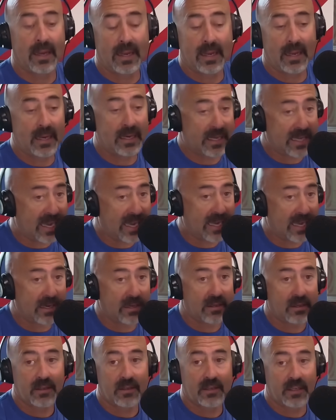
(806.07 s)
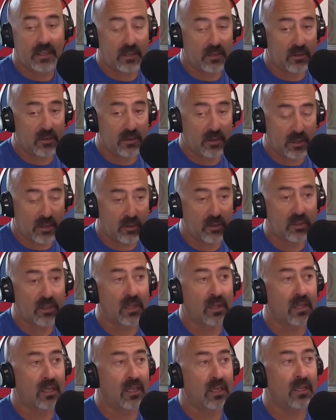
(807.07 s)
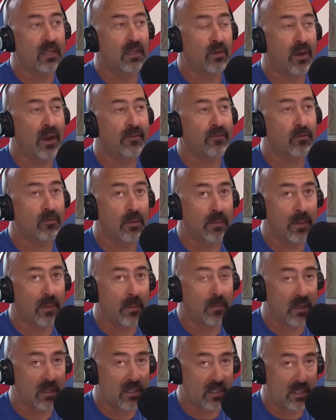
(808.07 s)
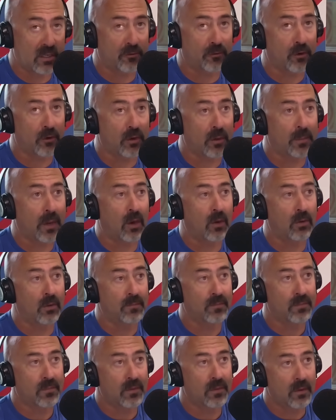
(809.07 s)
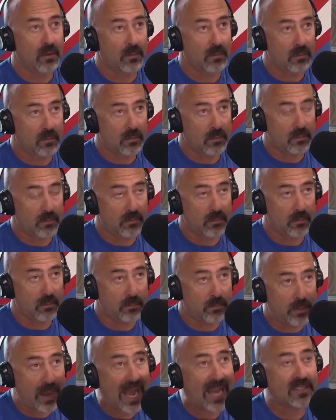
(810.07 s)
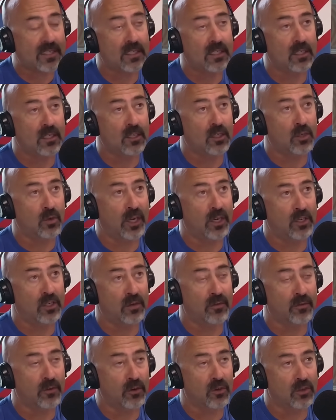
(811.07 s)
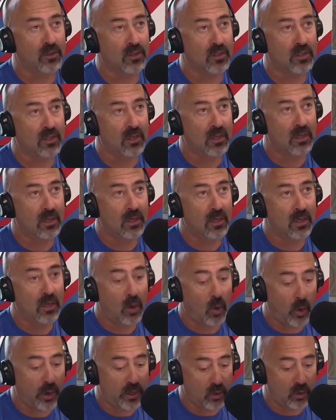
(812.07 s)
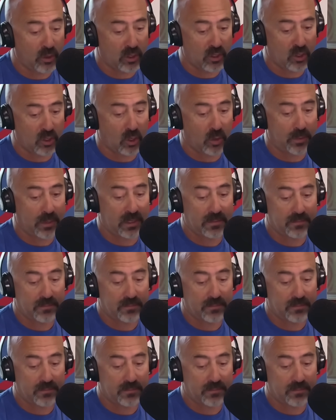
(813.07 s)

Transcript: again, here's the thing that you have to remember that's different about Bass's situation versus Hoyt and Ogunjobi.